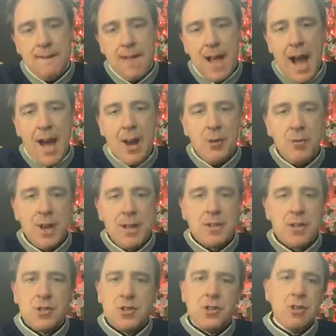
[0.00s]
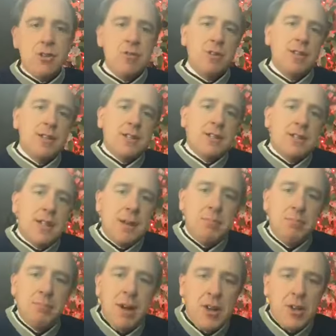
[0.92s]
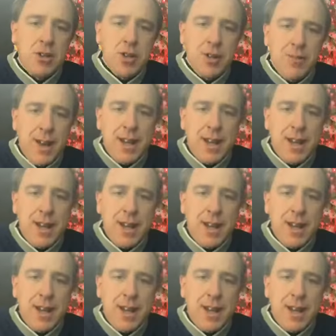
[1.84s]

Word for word: I don't necessarily see much of